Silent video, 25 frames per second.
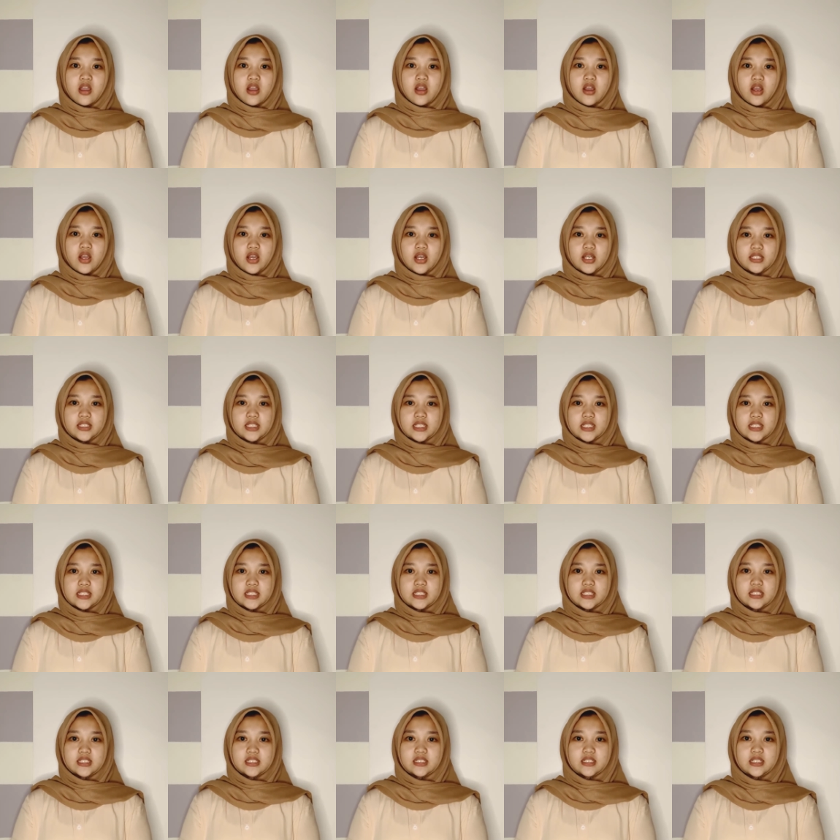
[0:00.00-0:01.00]
on the
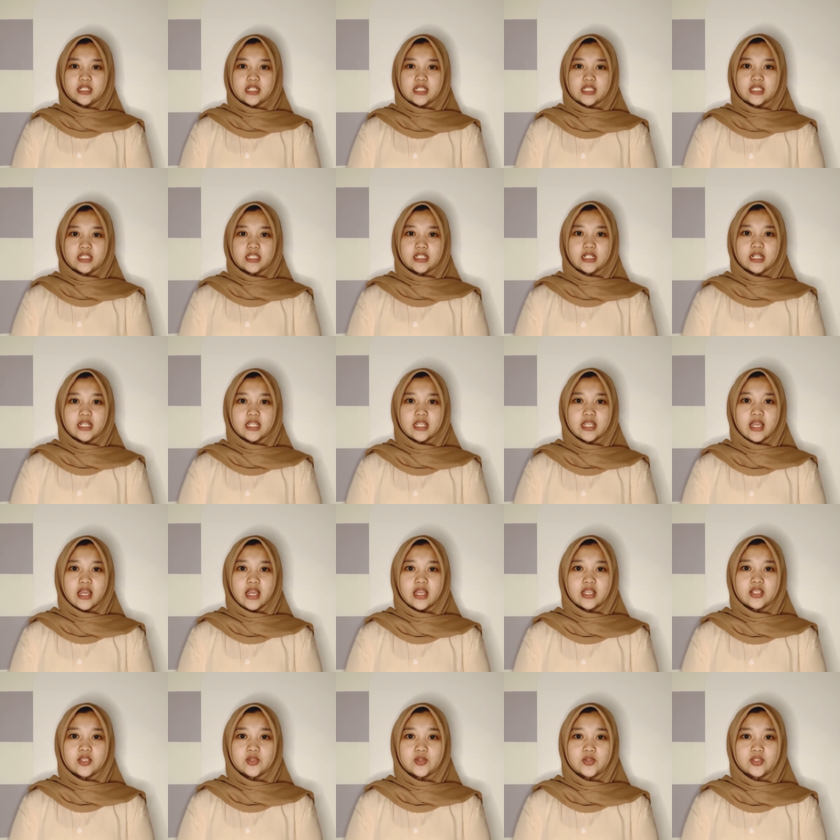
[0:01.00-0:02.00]
criteria
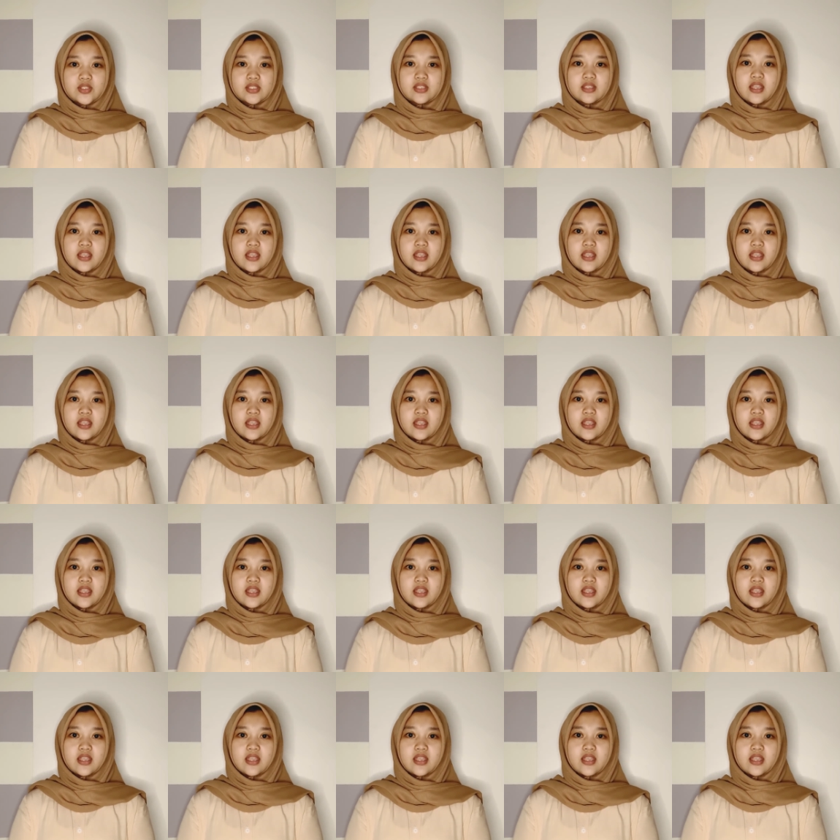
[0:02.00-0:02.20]
used,